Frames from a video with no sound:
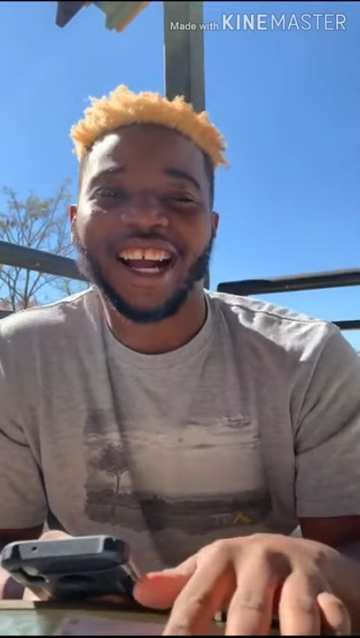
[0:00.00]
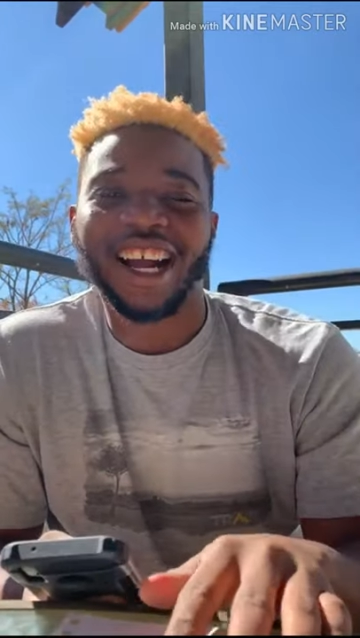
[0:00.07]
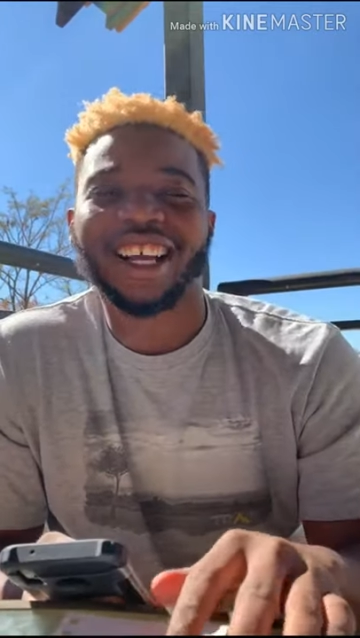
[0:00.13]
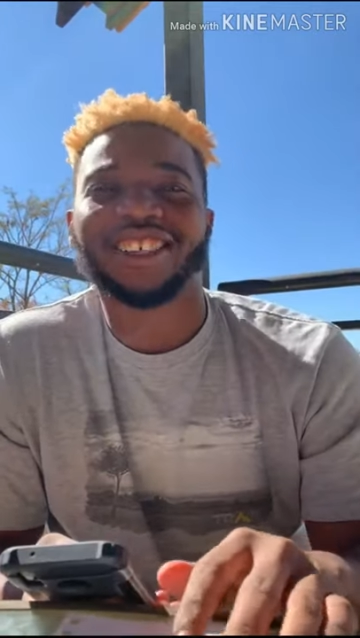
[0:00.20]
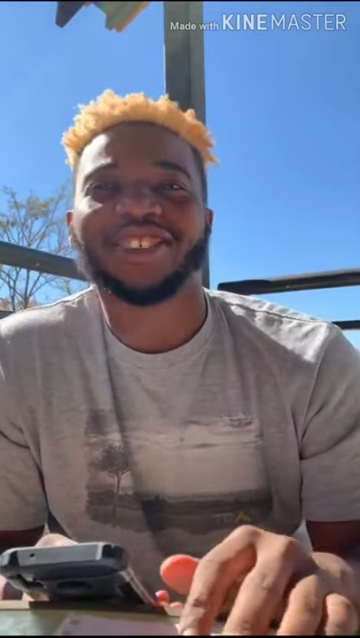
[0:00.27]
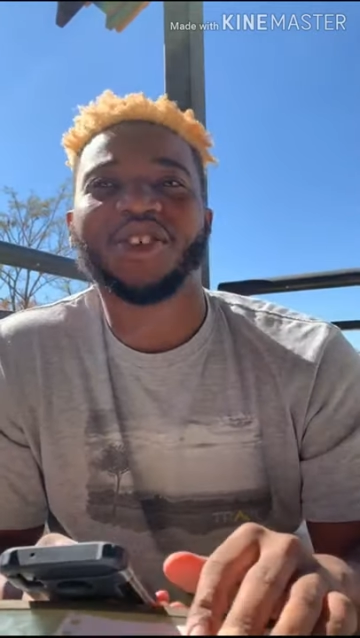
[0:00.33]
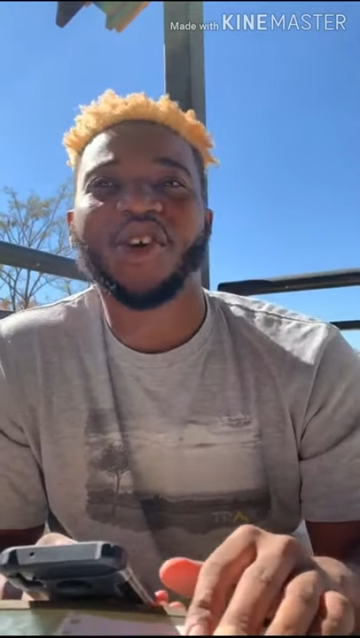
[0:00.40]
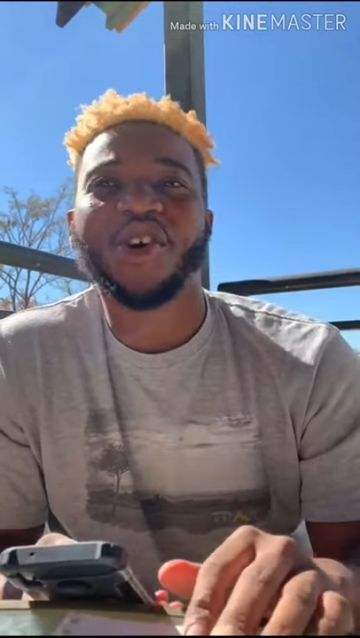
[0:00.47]

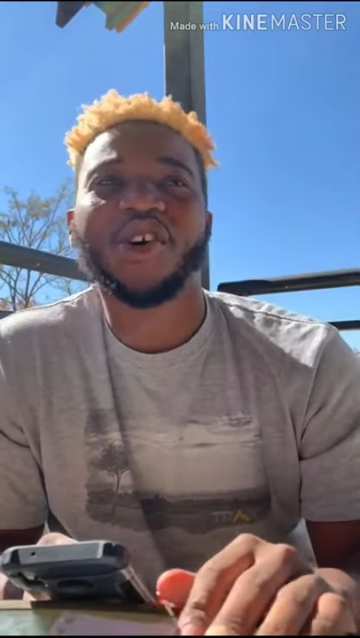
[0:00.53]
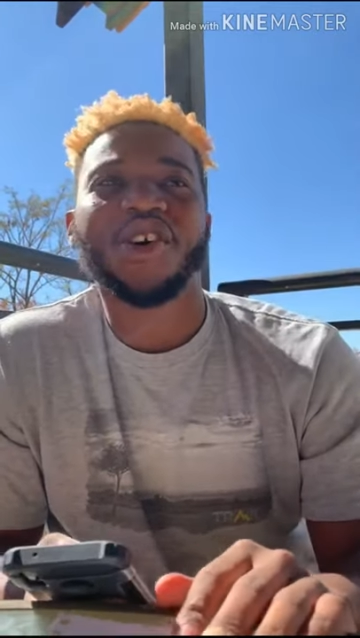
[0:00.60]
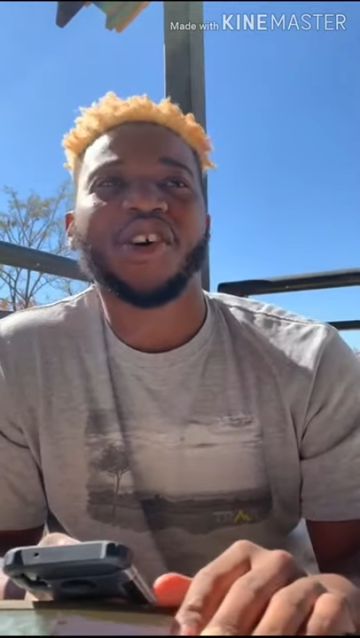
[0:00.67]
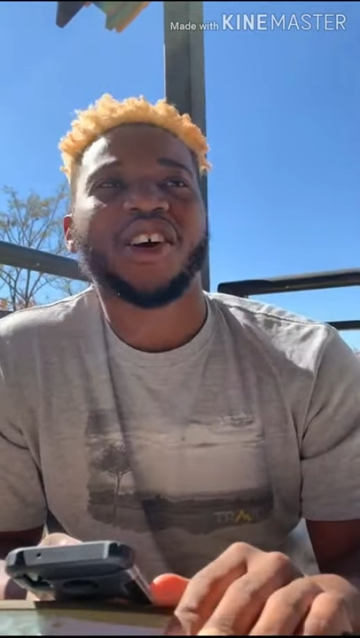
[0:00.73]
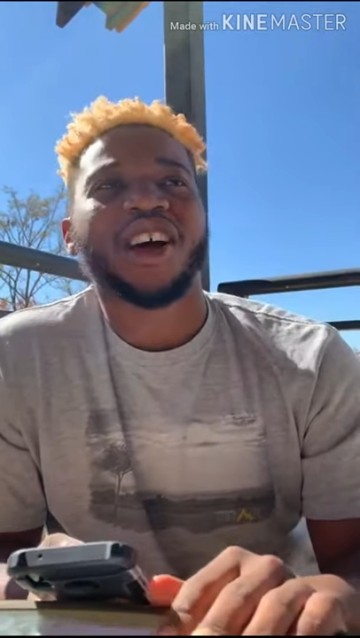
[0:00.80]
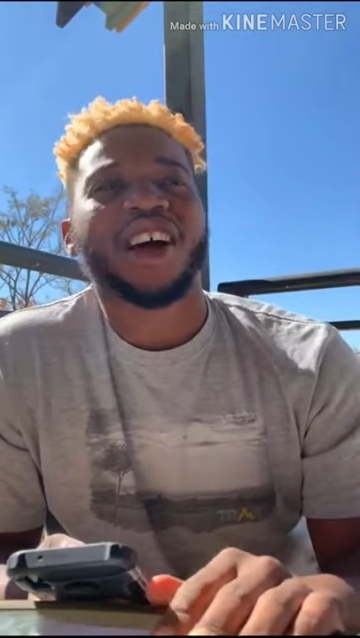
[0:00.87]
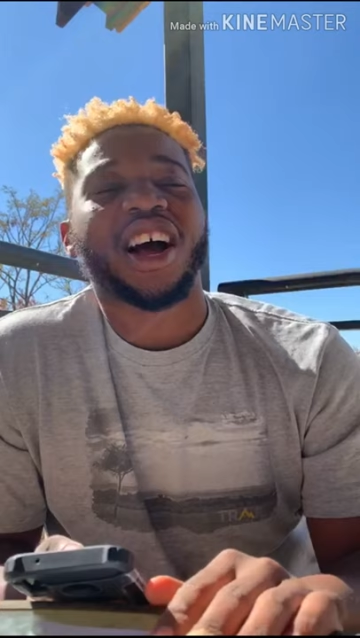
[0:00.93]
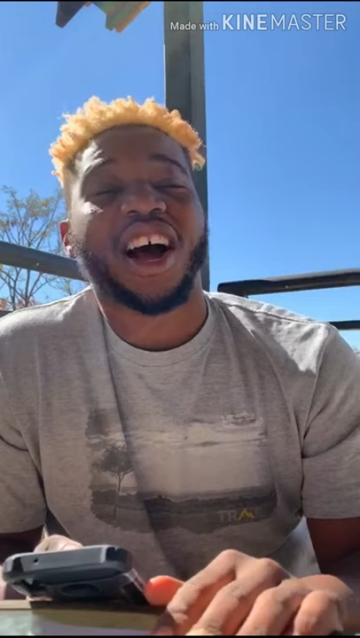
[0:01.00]
guys,
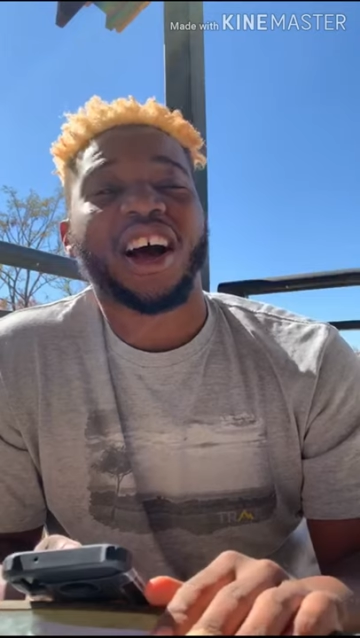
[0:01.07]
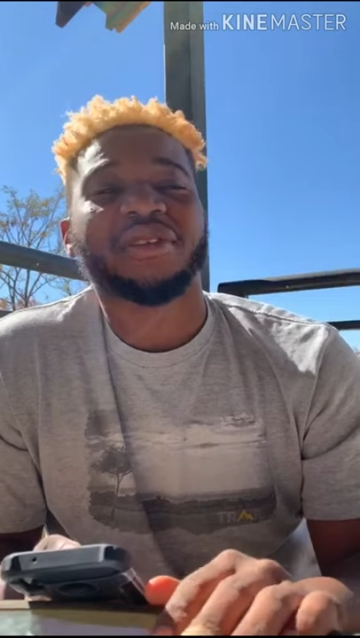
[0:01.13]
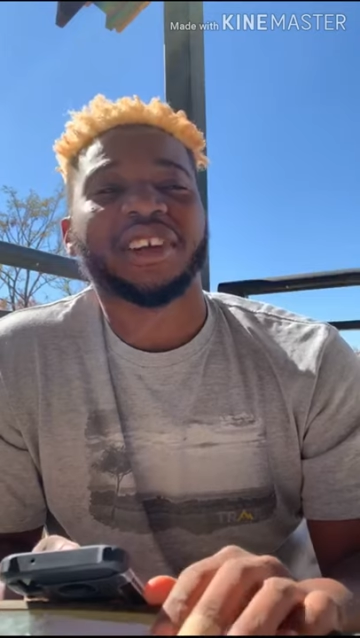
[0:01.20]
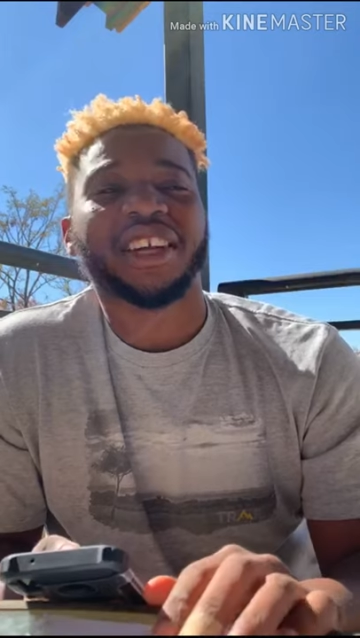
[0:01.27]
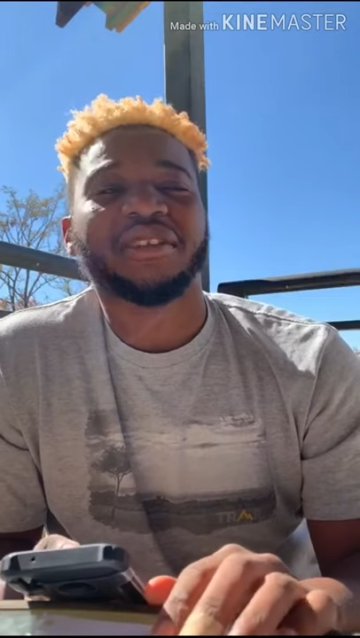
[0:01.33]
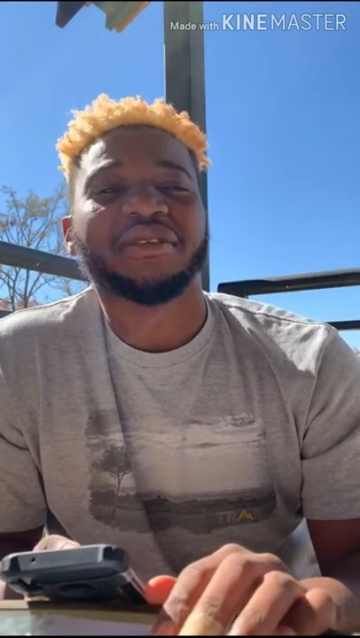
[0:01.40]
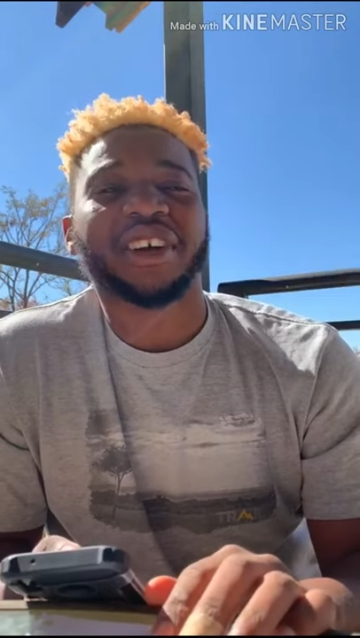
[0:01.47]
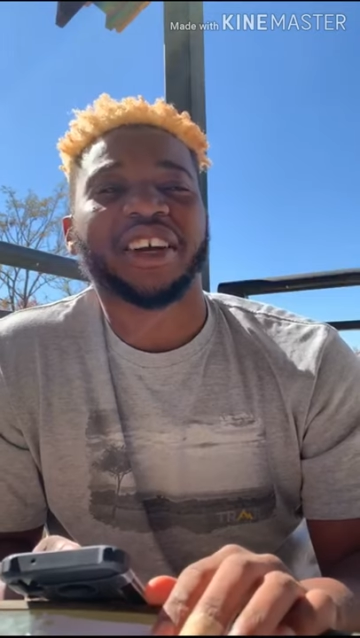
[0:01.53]
I'm
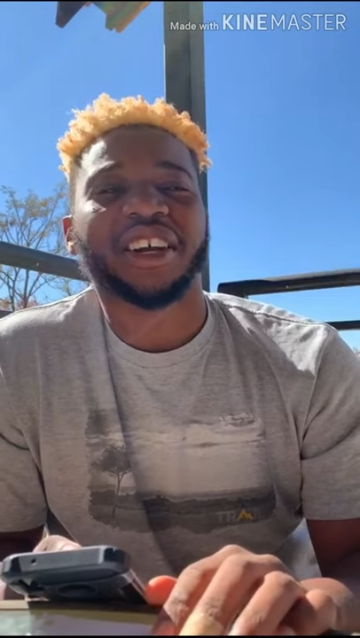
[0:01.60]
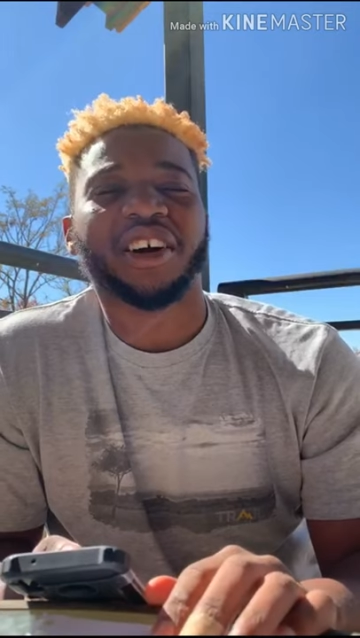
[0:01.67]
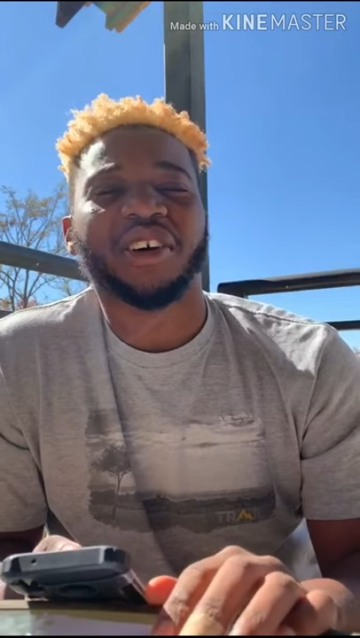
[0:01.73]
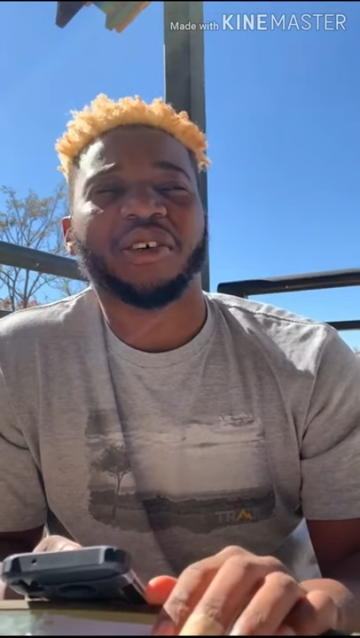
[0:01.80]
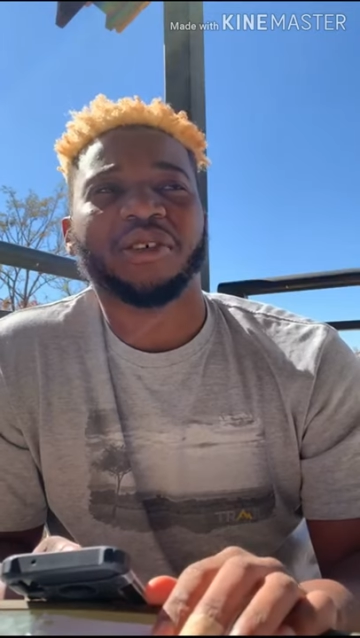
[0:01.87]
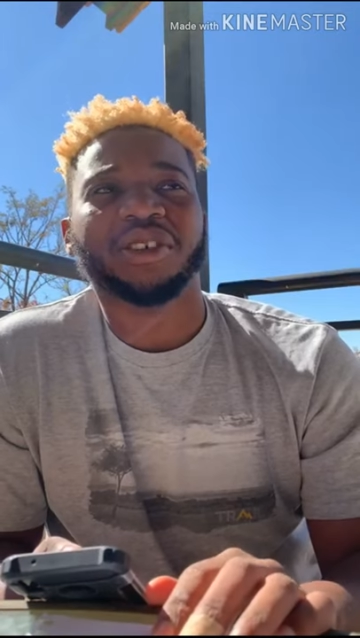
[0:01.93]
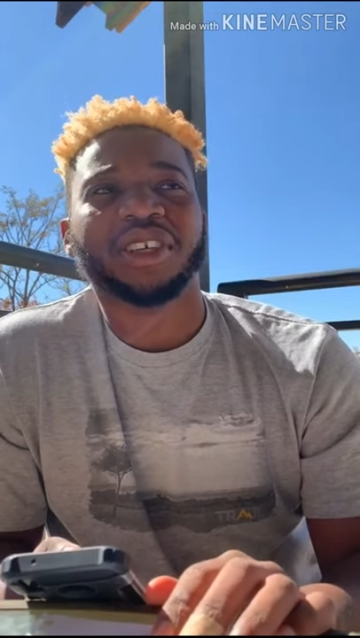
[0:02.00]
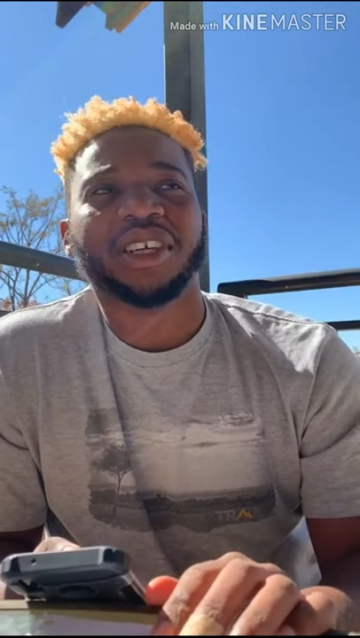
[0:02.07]
getting very
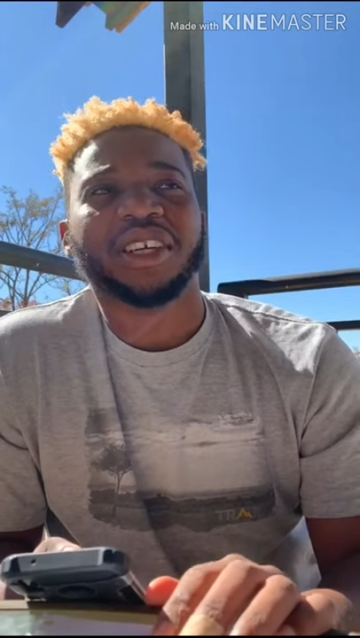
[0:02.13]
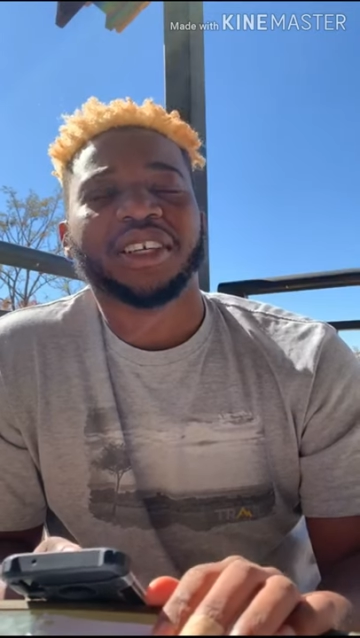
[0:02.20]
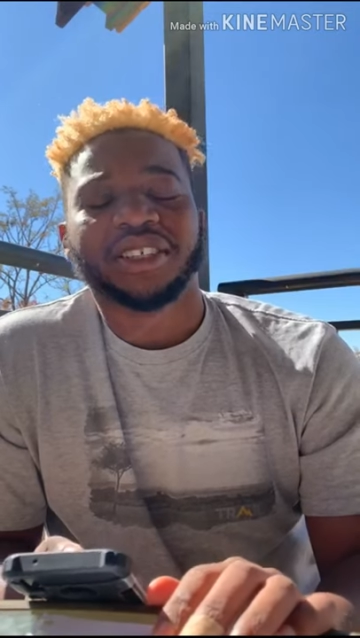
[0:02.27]
old.